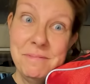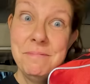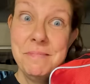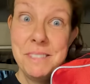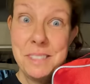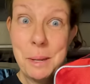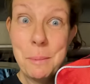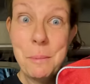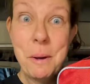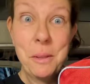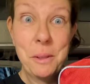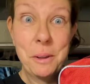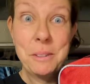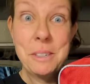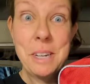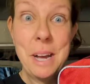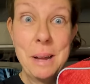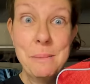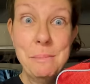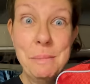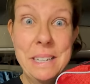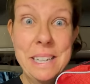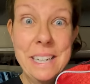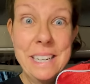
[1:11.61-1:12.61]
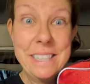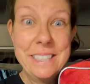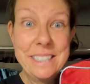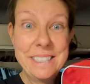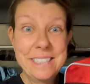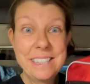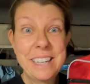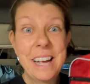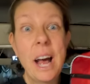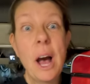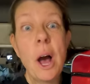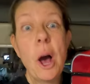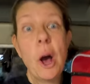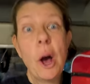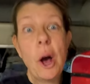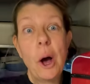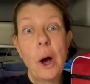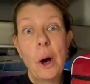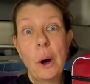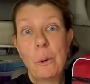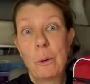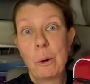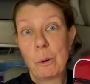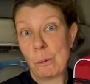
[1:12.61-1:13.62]
some other time because
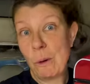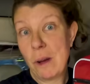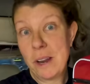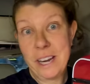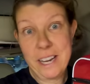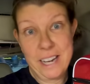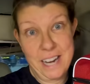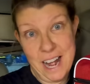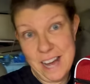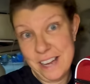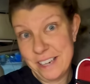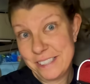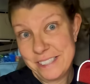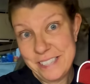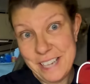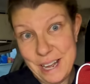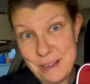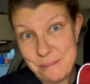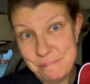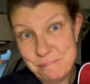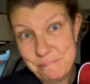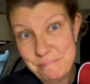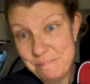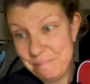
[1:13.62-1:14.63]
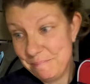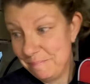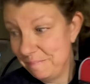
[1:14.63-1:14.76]
we're running out of time.